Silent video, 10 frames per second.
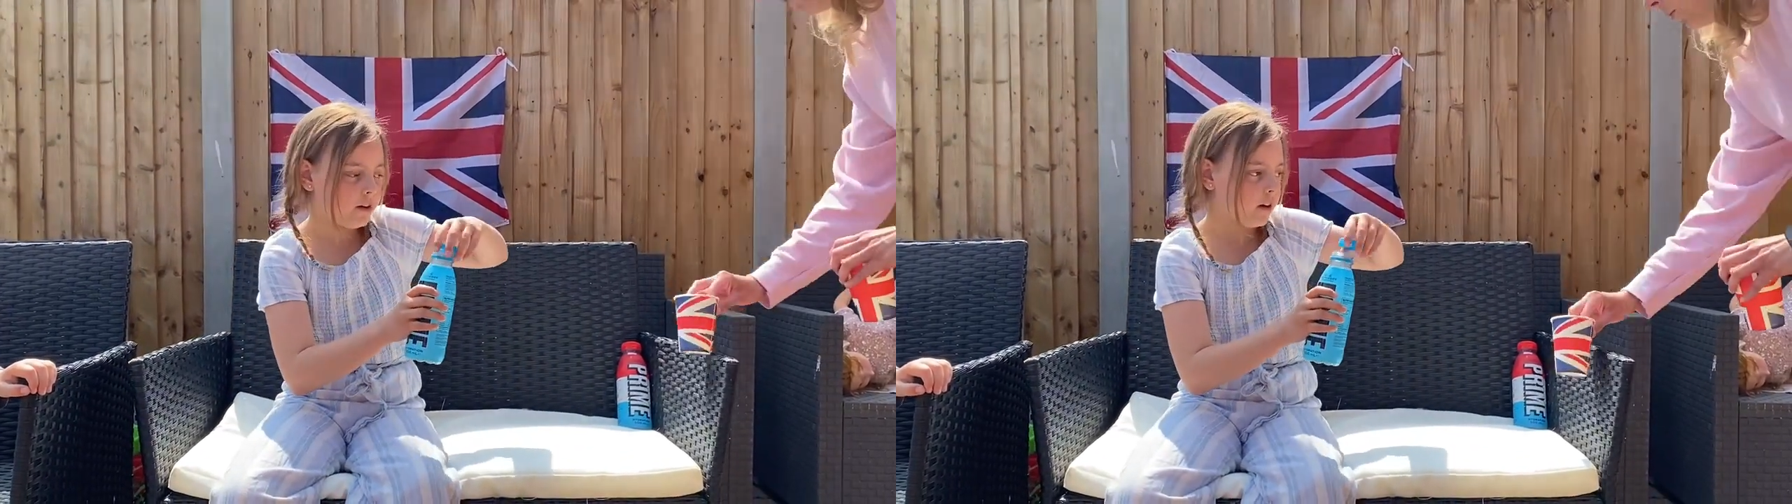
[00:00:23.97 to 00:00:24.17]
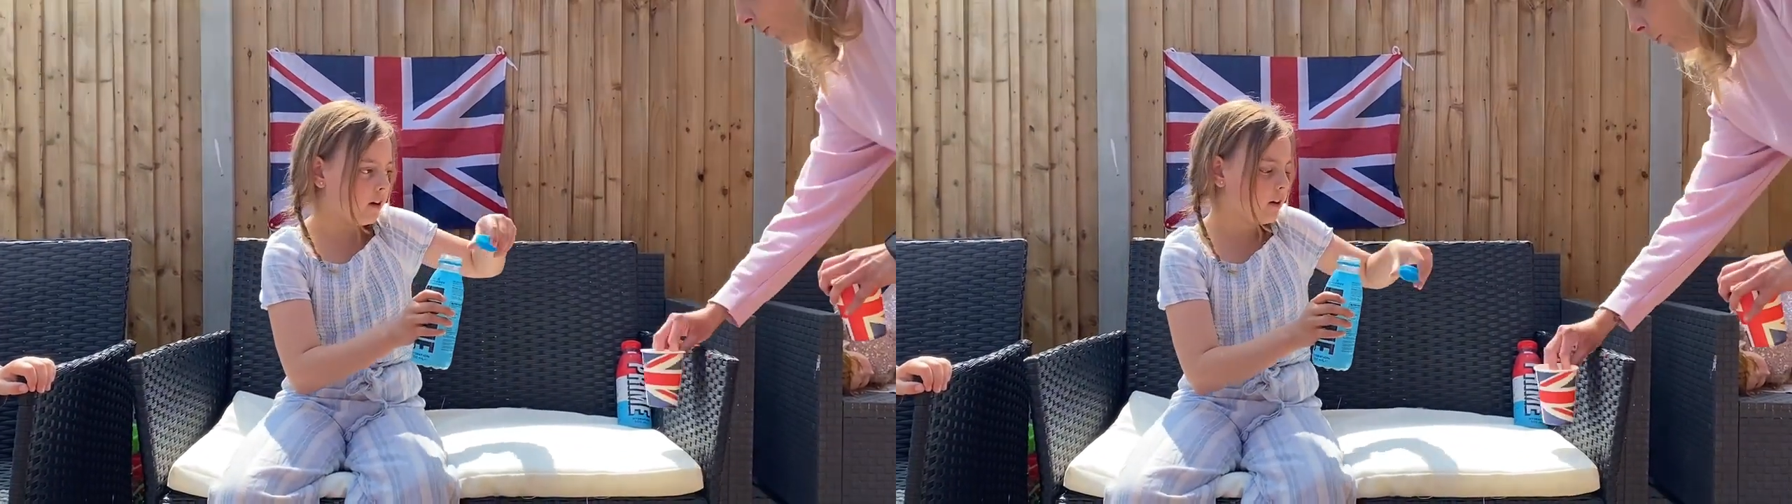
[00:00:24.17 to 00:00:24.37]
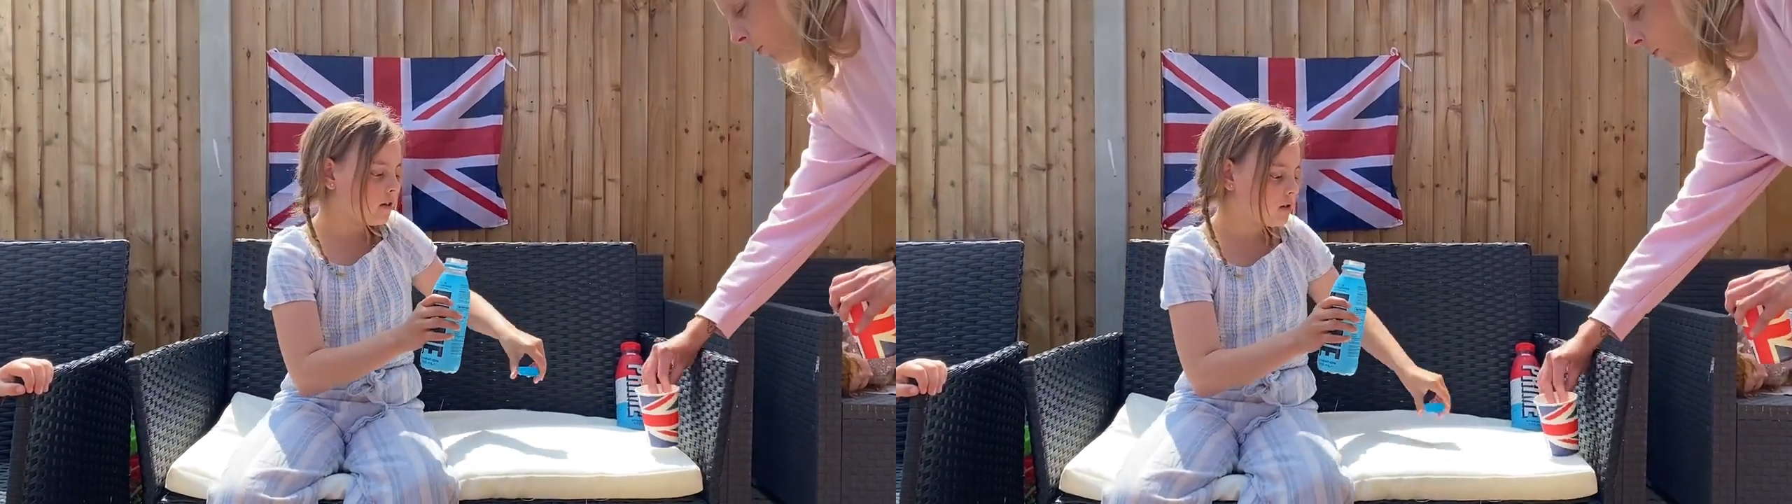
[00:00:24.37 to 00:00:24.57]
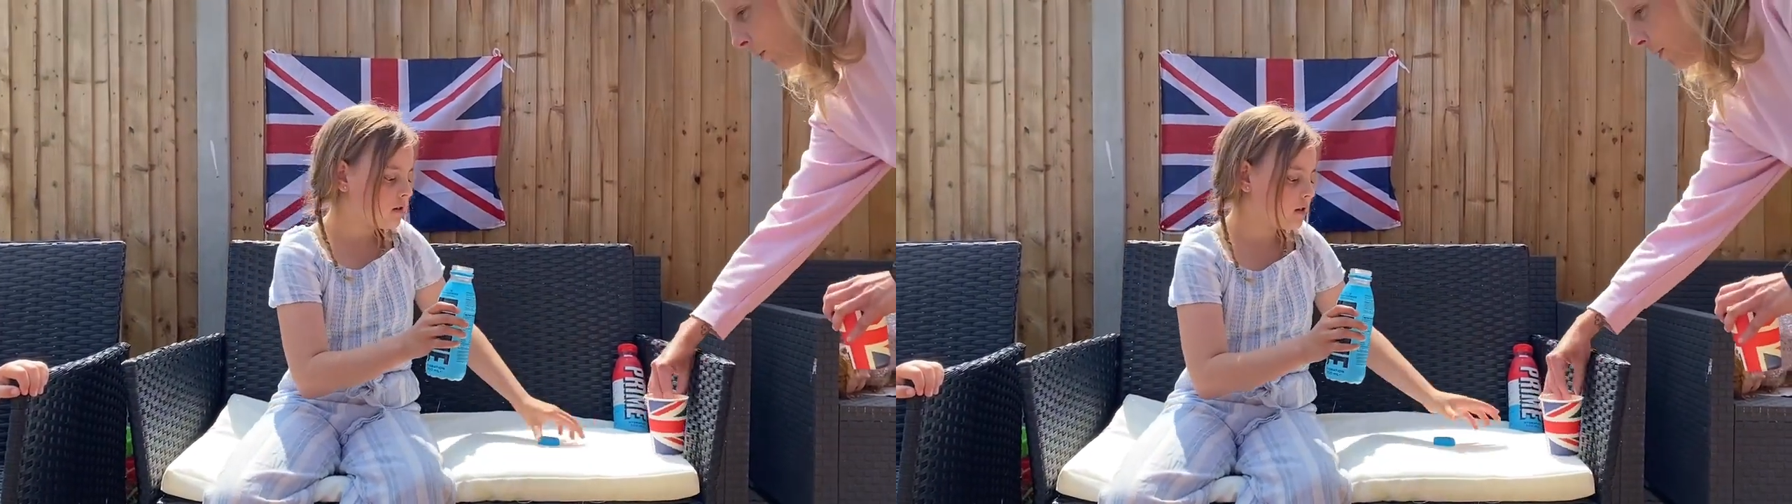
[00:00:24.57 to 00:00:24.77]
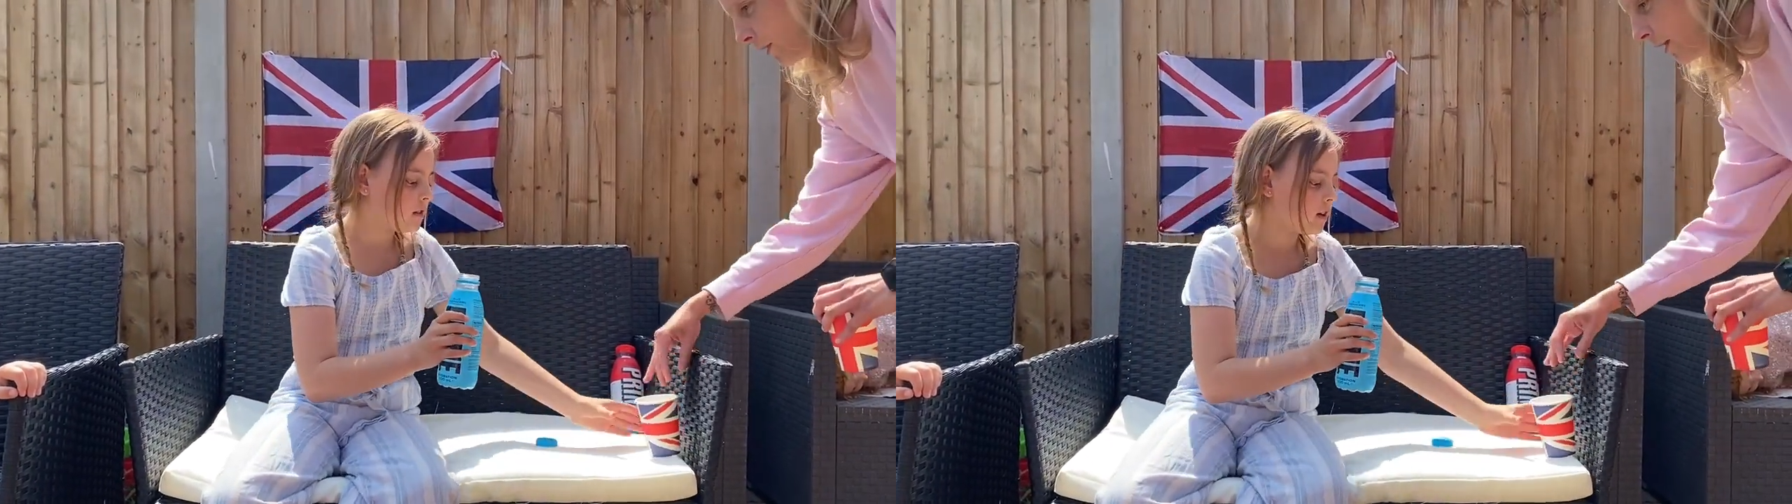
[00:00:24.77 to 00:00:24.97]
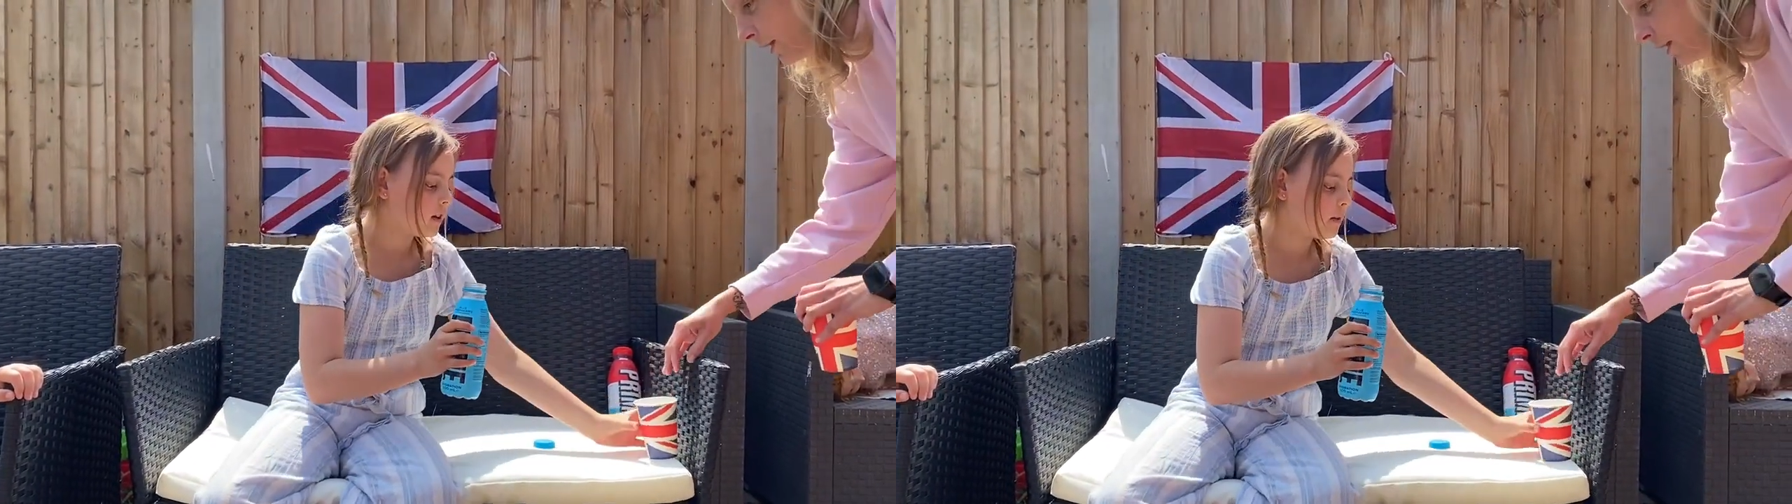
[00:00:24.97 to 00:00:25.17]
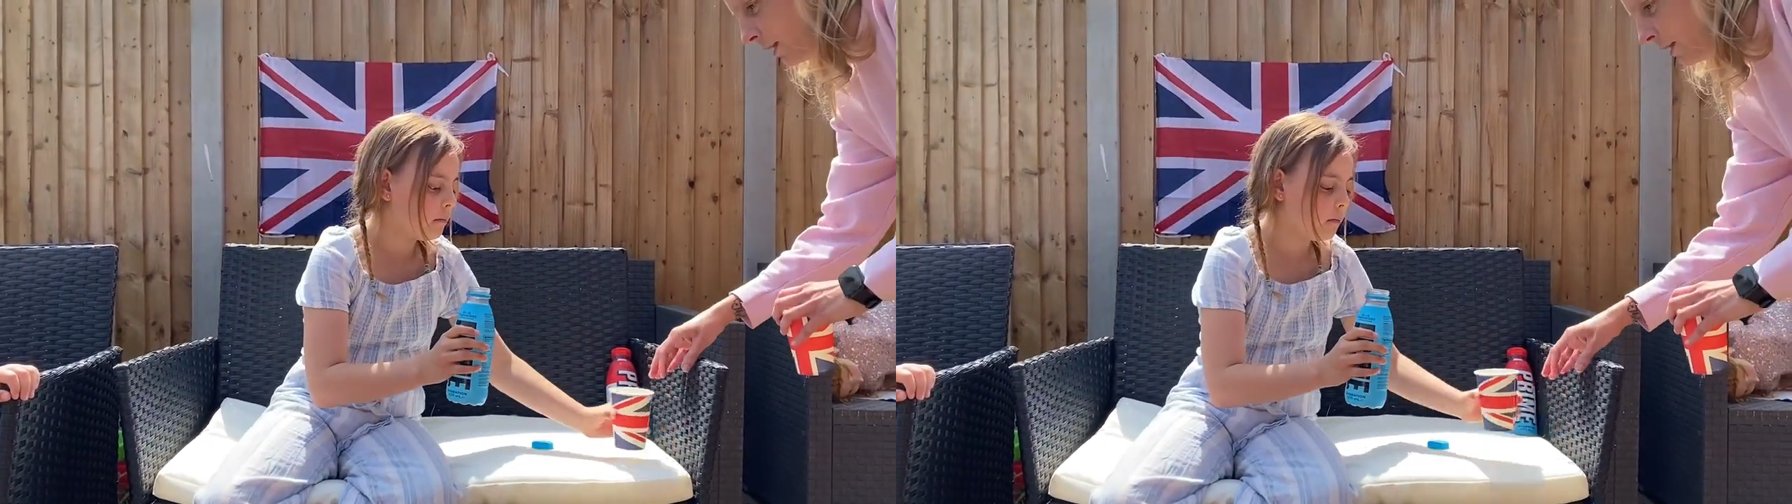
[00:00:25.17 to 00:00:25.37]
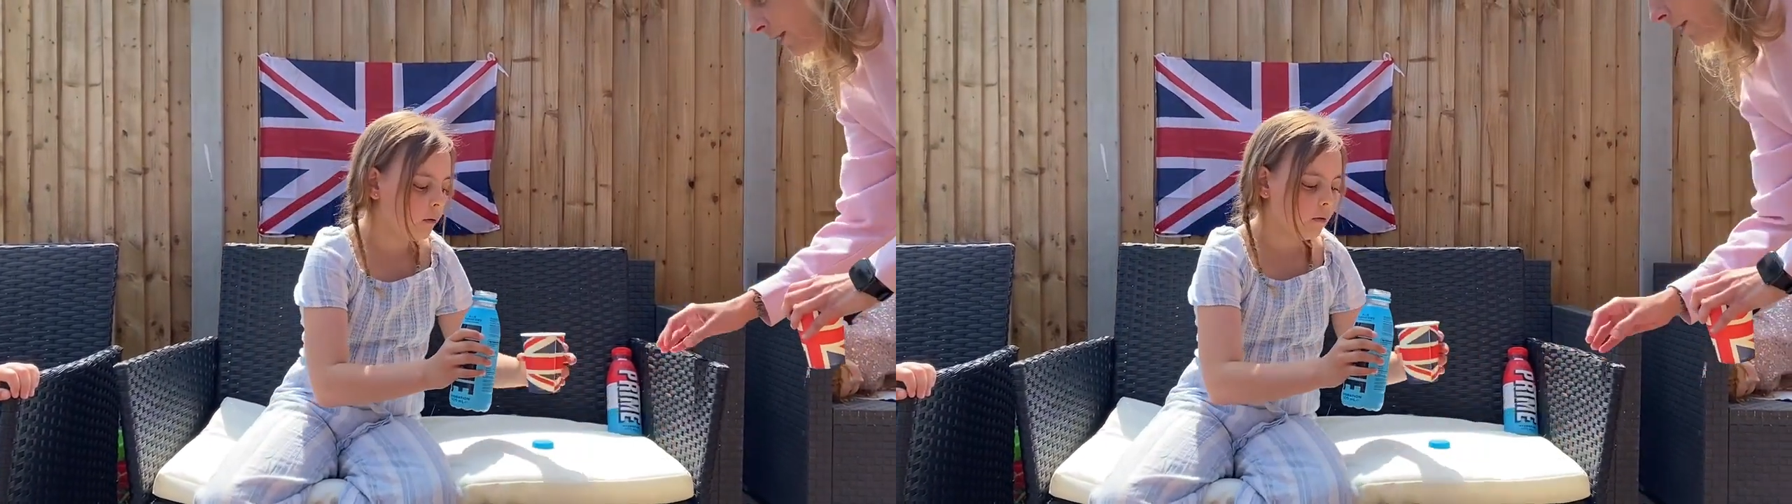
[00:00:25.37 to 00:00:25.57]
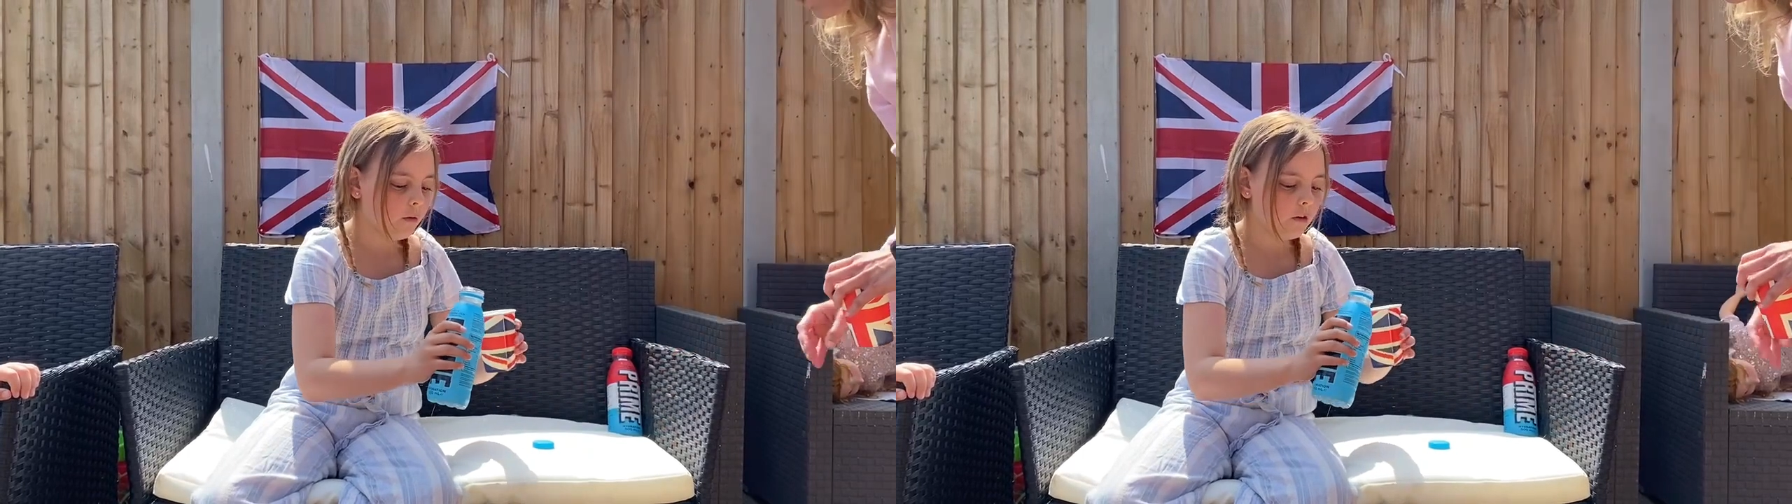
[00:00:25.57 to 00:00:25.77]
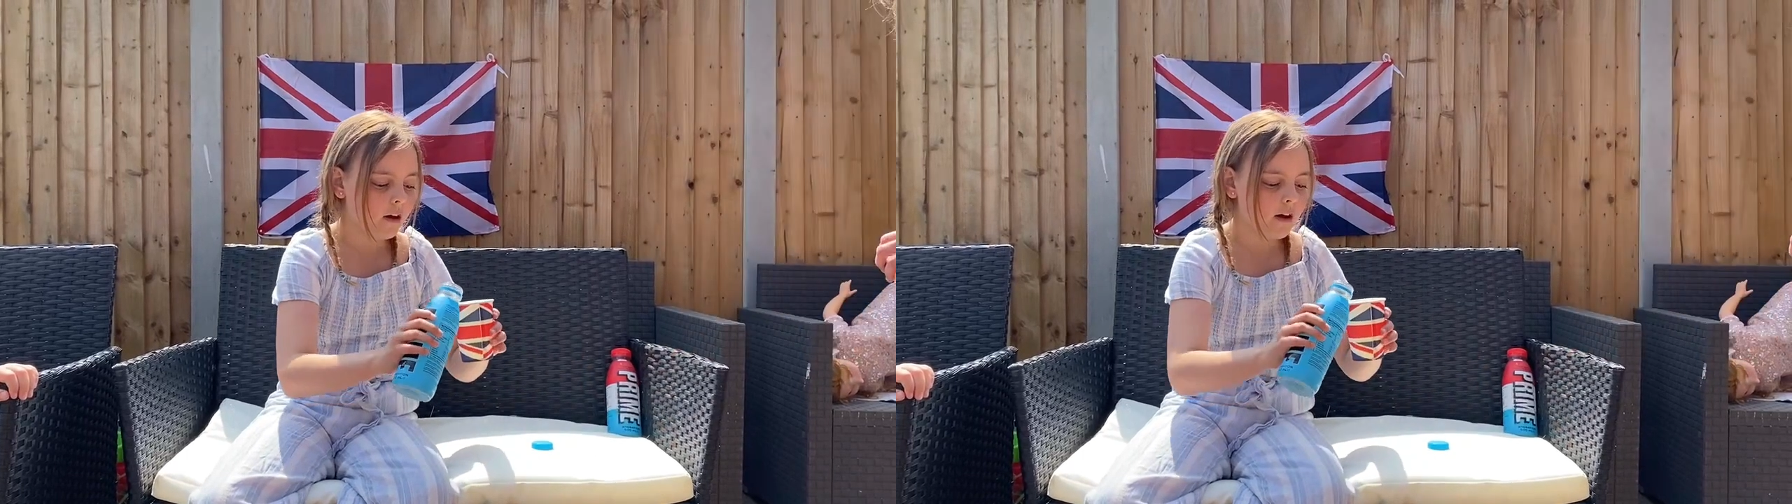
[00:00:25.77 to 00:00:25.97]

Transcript: first. Okay. Just